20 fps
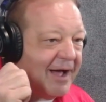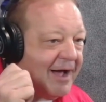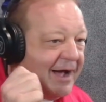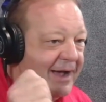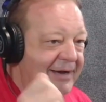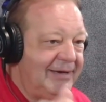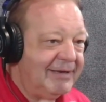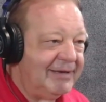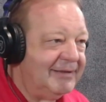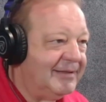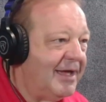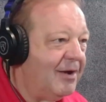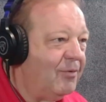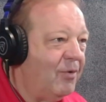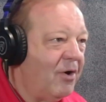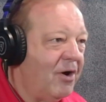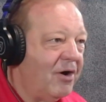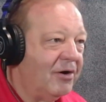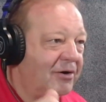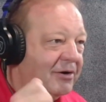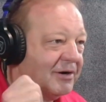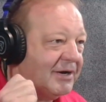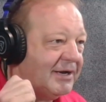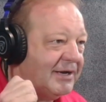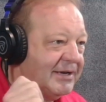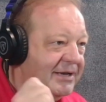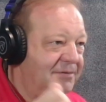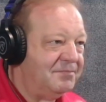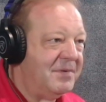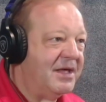need that walker and I
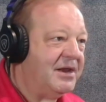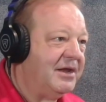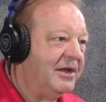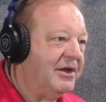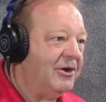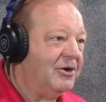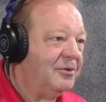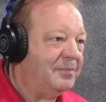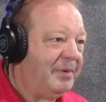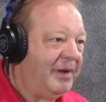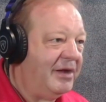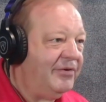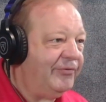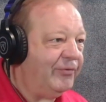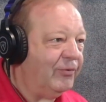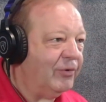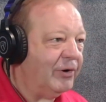need Medicare to pay for it.